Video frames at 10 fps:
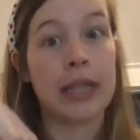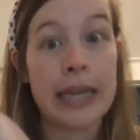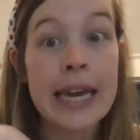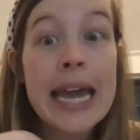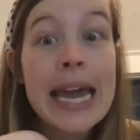
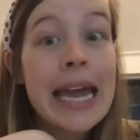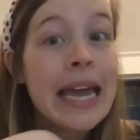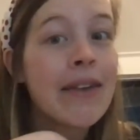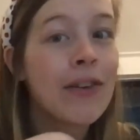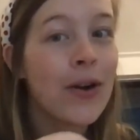
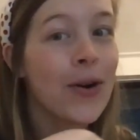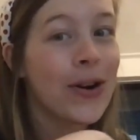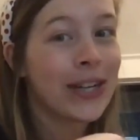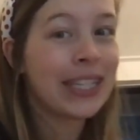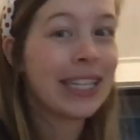leave
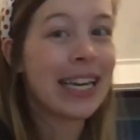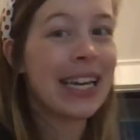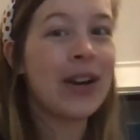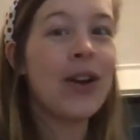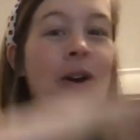your
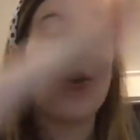seat.